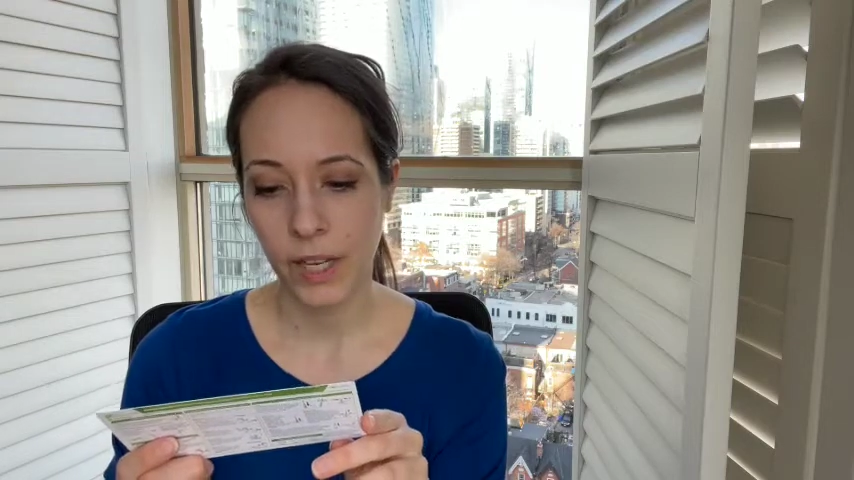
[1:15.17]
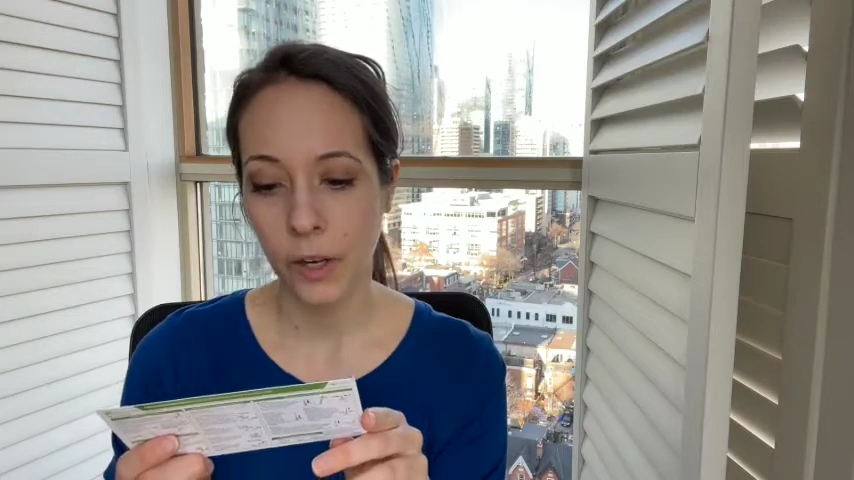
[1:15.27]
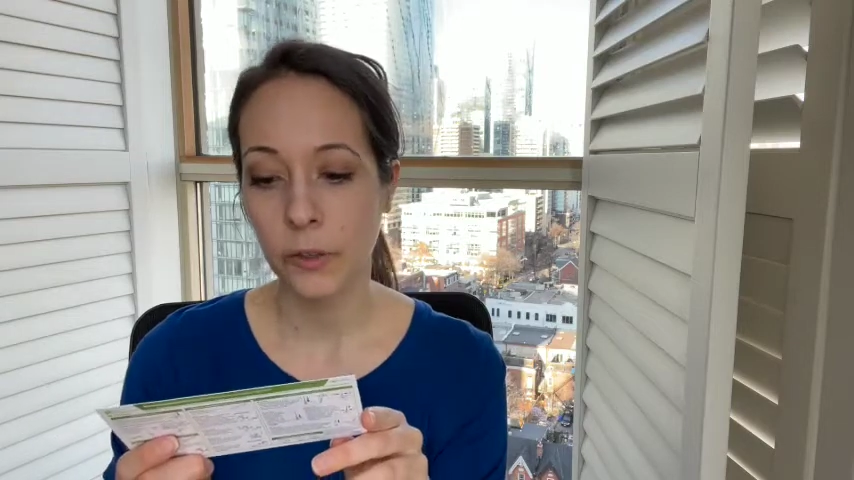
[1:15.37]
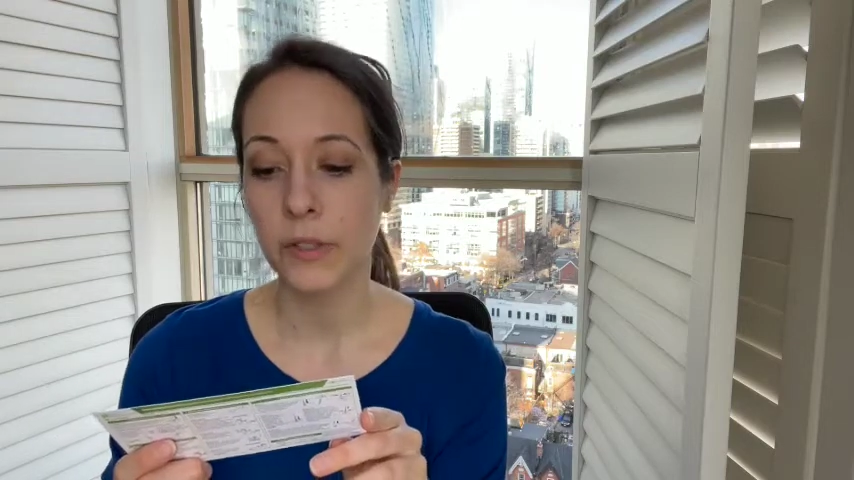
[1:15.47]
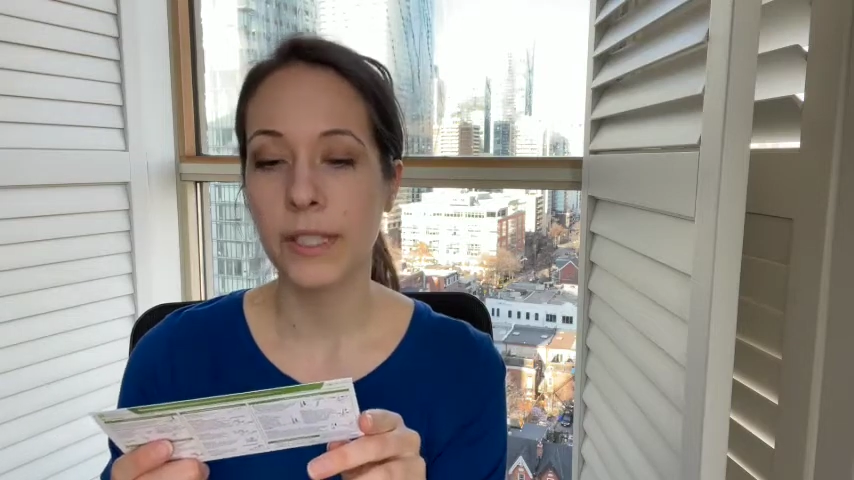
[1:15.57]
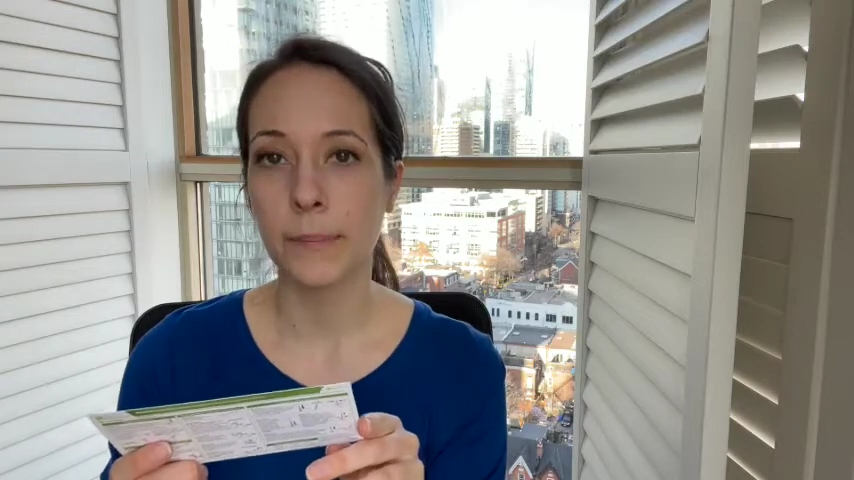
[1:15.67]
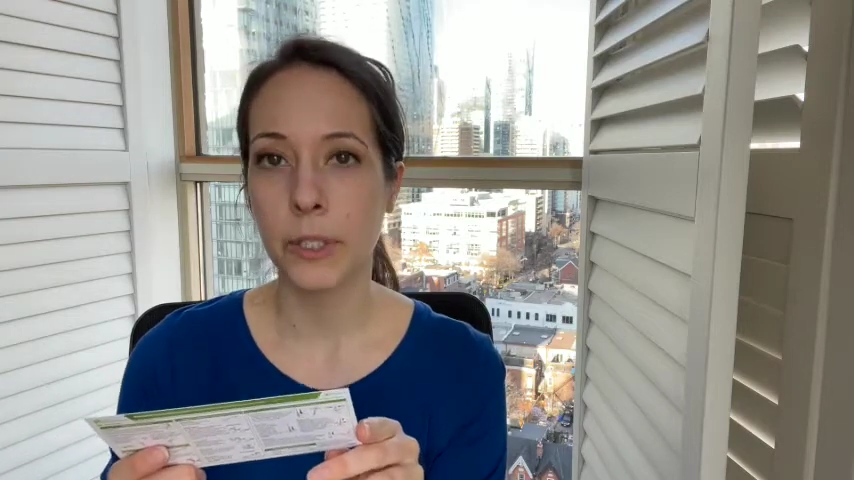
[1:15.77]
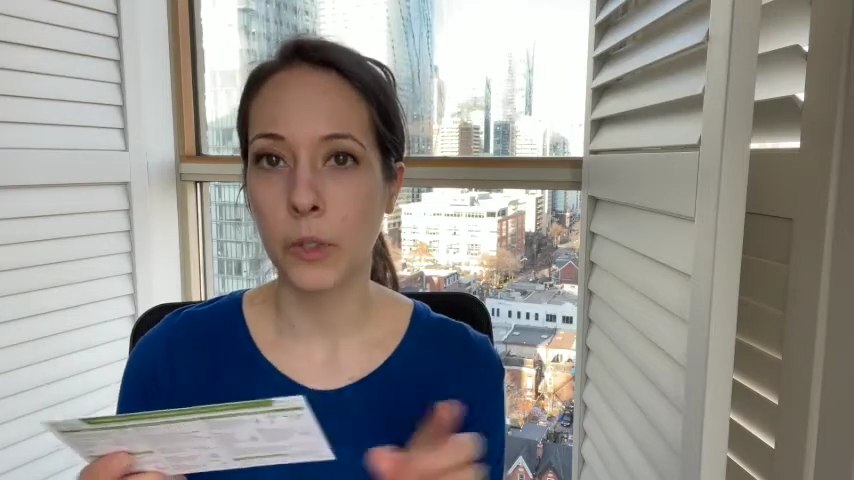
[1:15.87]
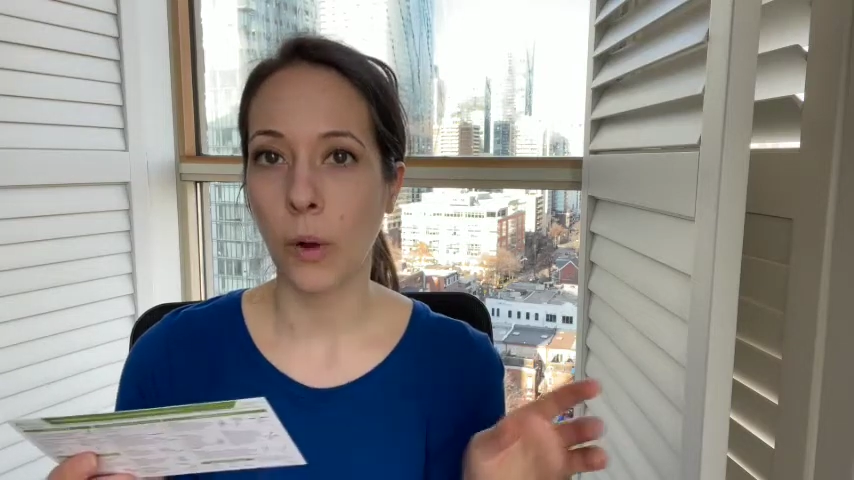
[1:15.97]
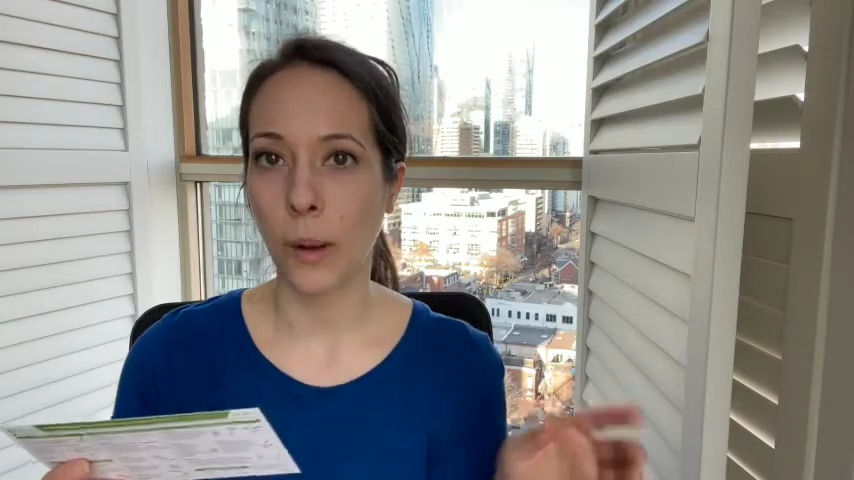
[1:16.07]
Oh, there's step
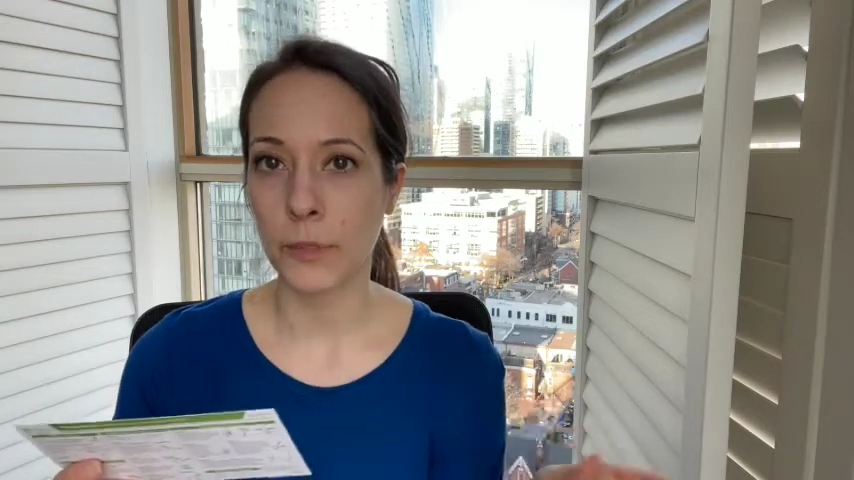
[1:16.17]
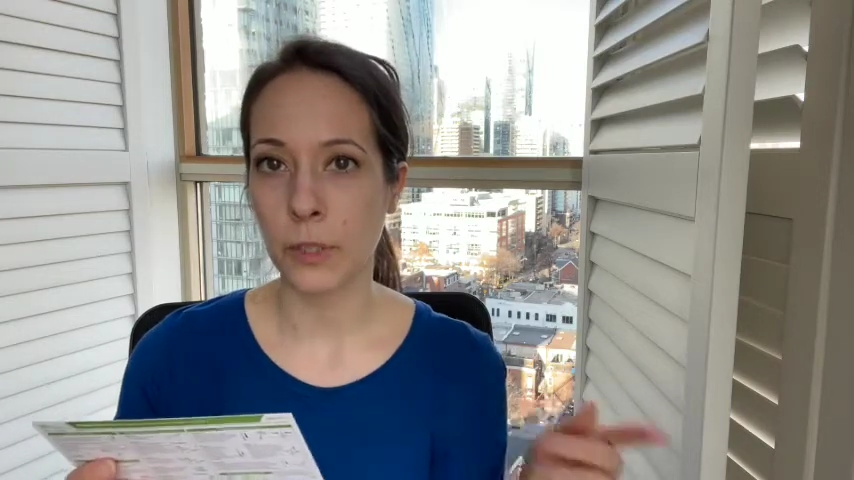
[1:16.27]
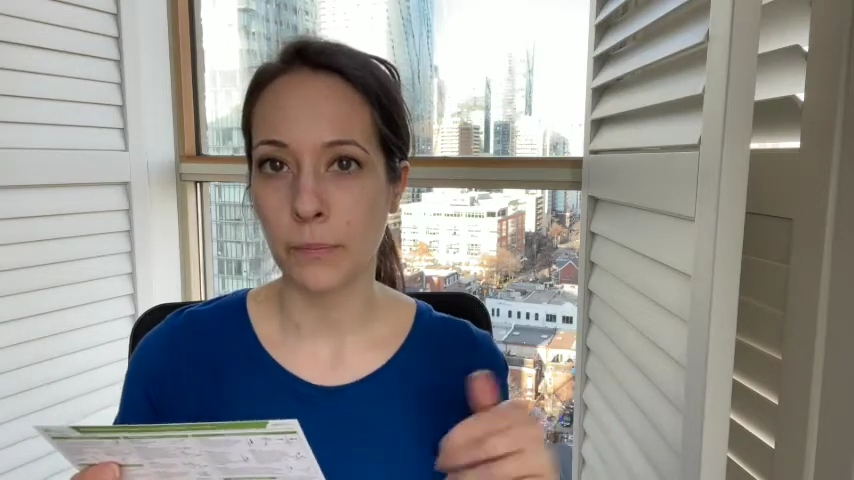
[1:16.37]
two, option